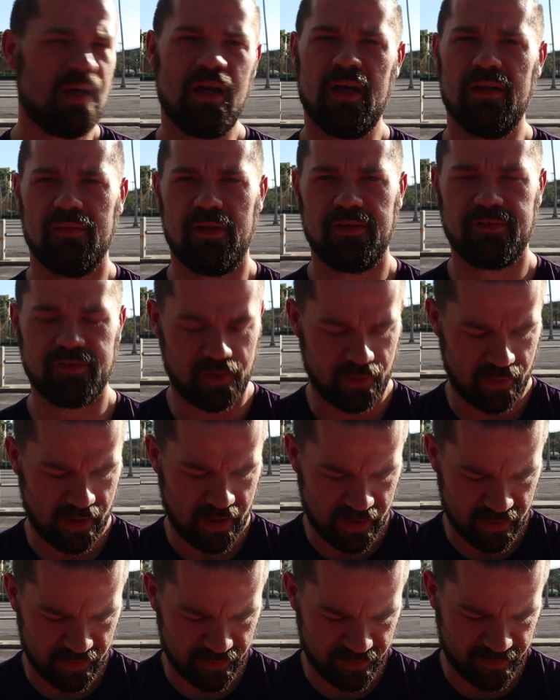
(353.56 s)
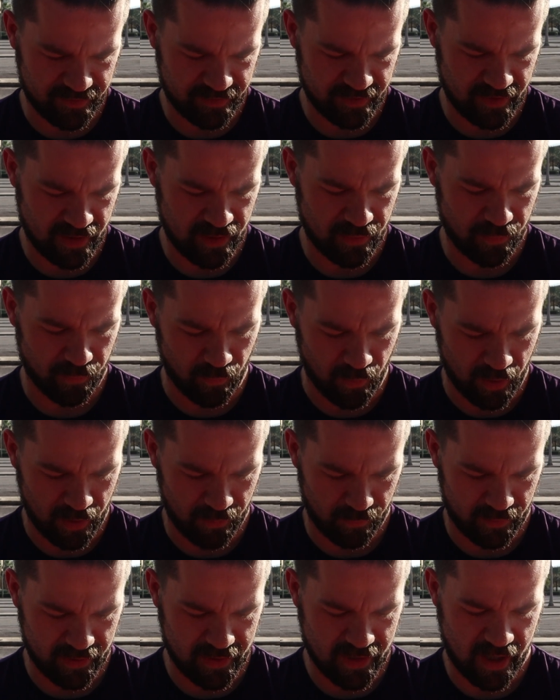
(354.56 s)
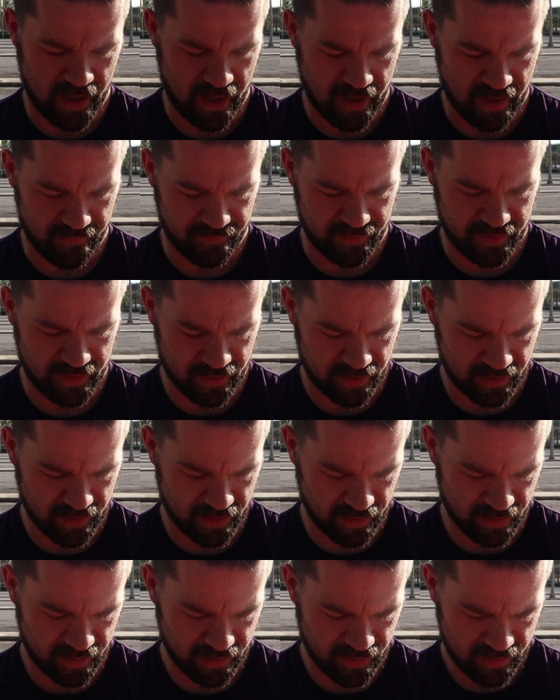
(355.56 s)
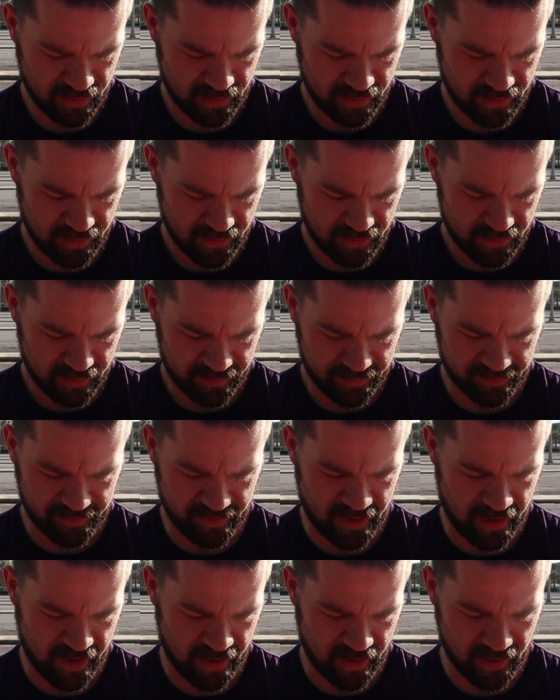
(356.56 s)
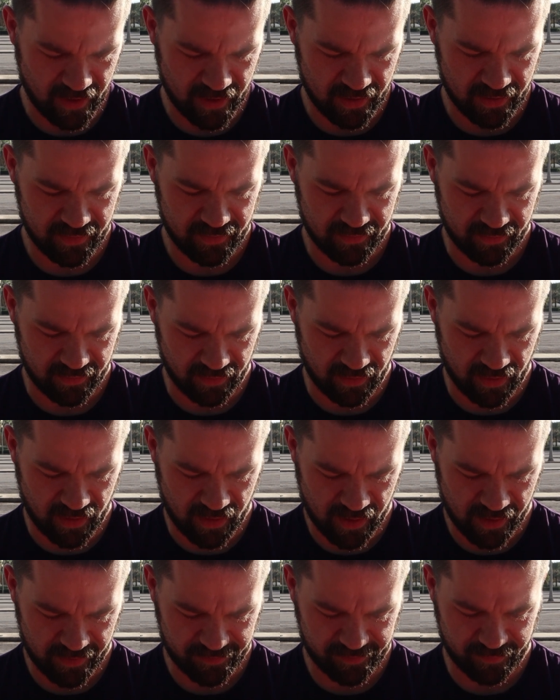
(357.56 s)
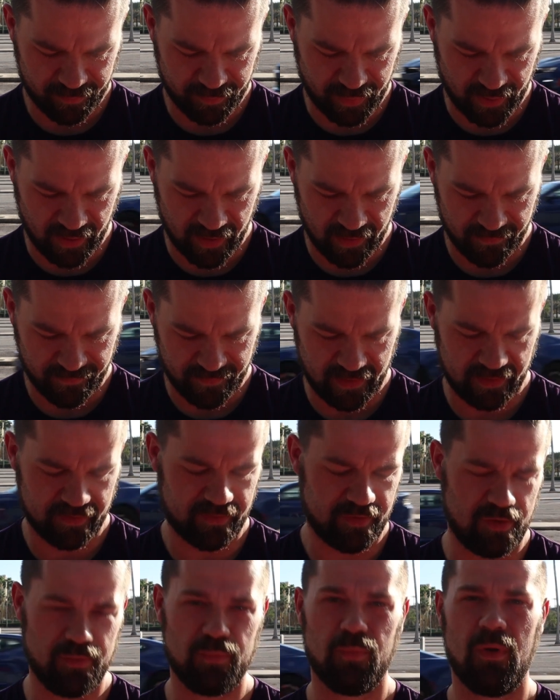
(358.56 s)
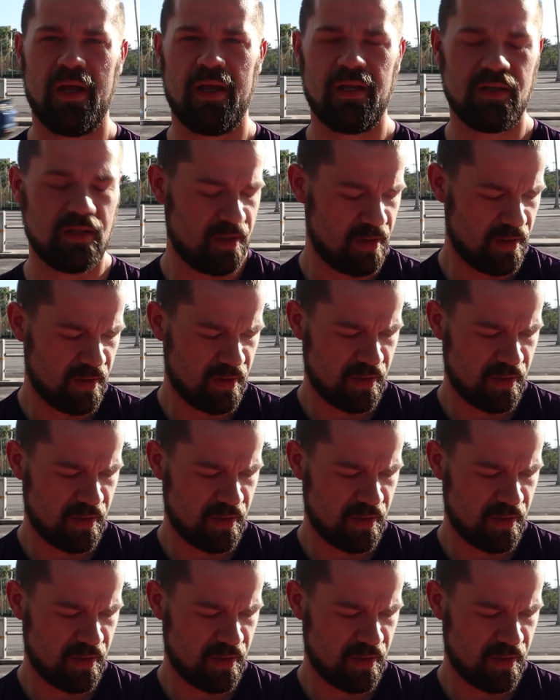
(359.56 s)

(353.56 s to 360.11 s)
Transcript: And let's go ahead and see what we have here. Sierra, lost, perfect, you win.